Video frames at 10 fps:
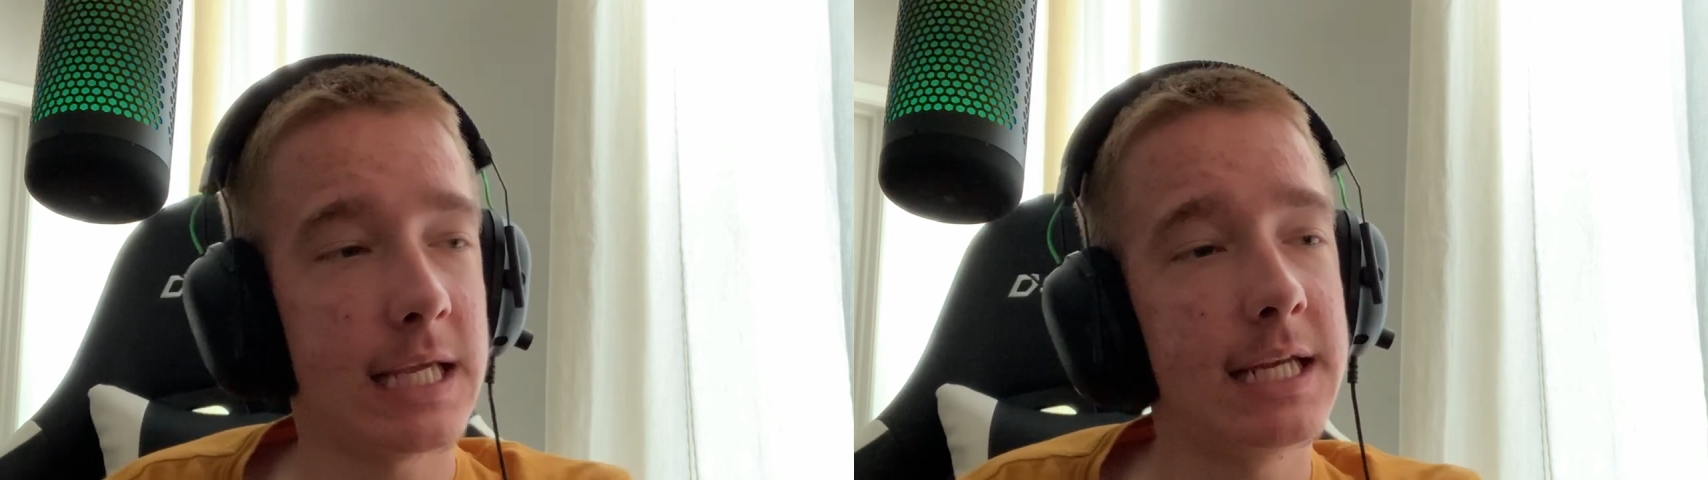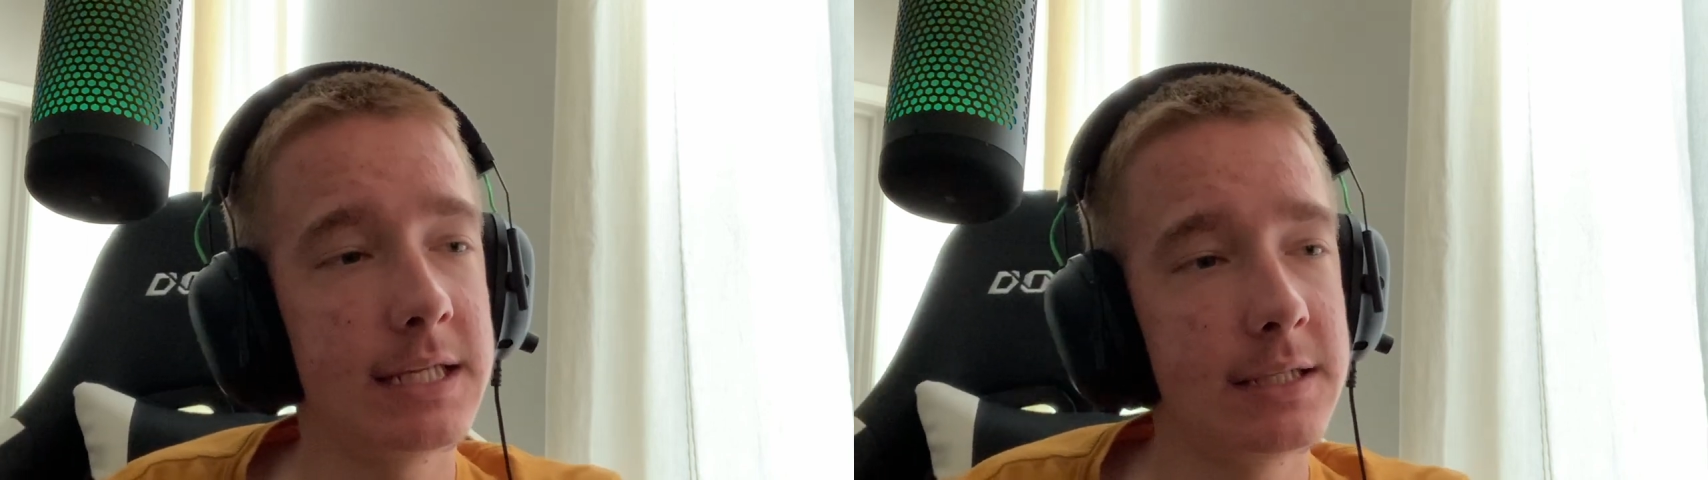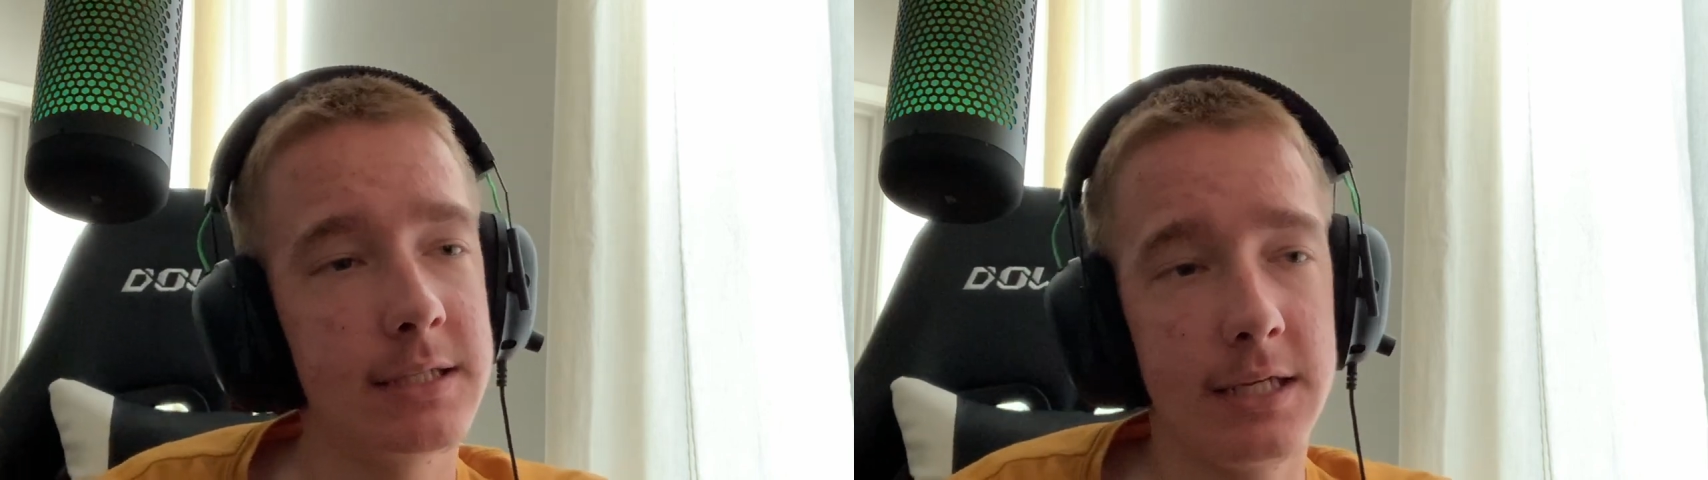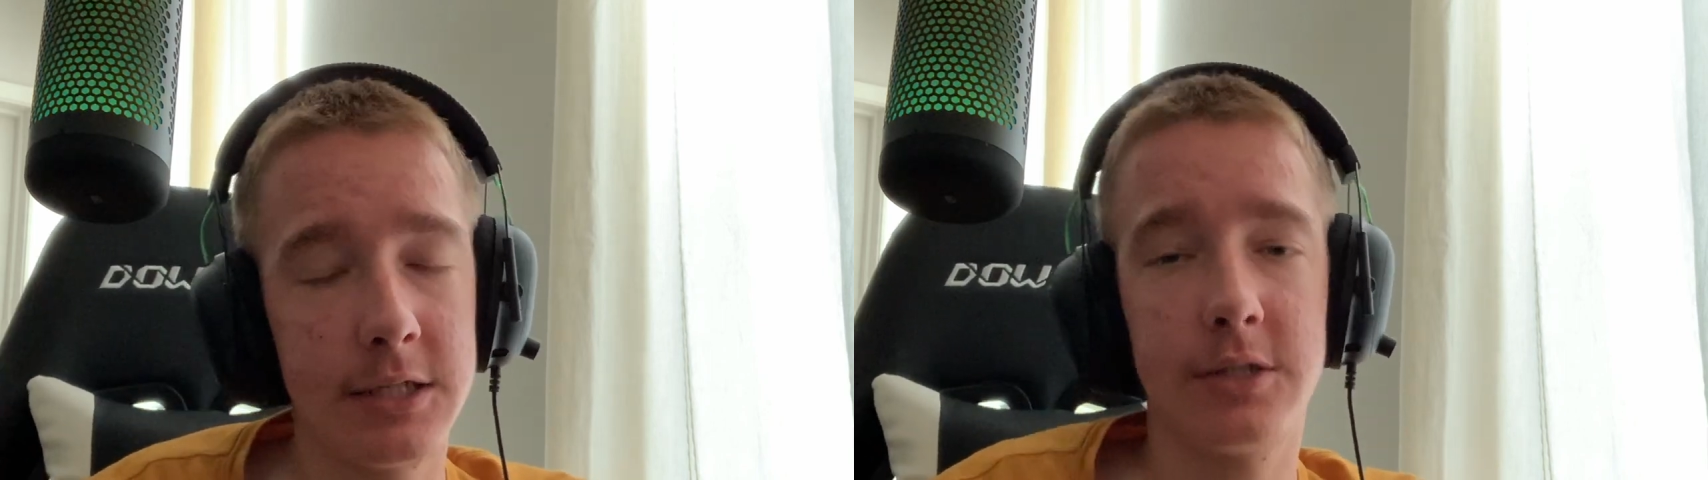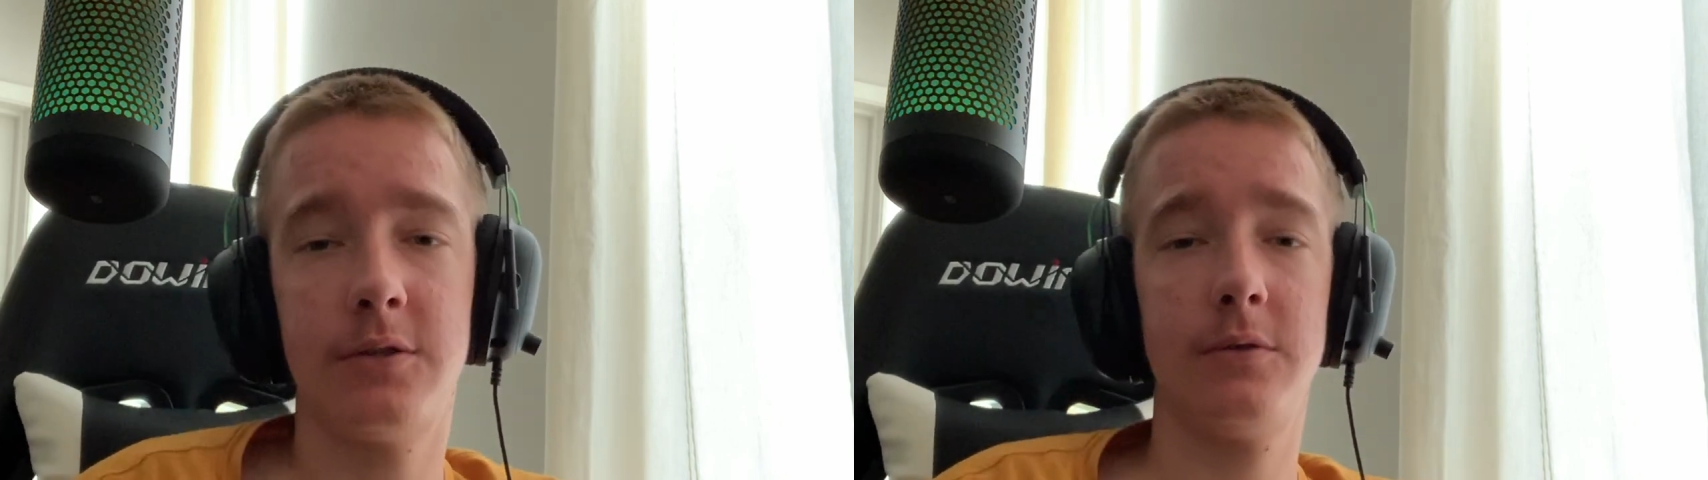that is an
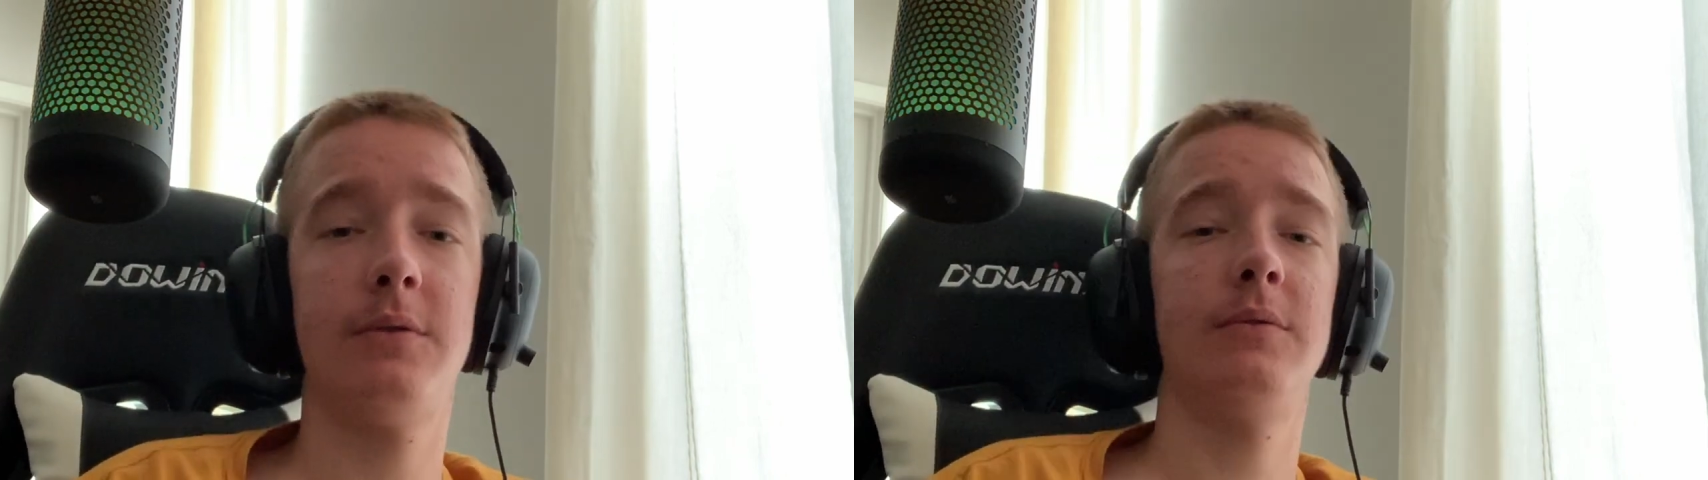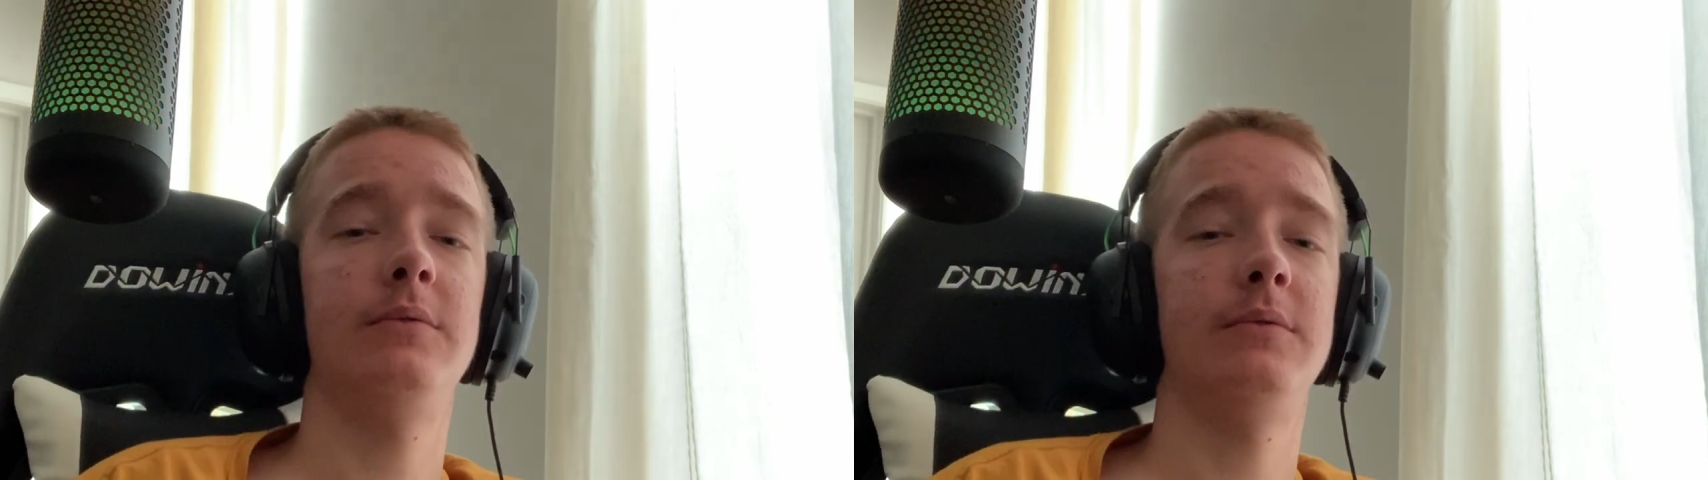issue,